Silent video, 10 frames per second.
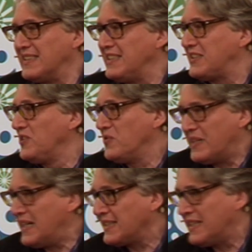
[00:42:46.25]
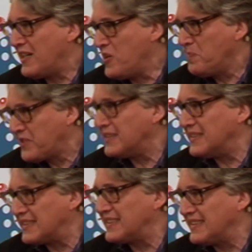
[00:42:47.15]
There's no other
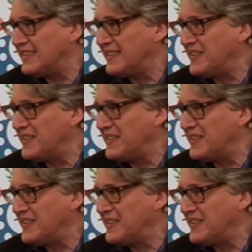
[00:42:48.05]
options.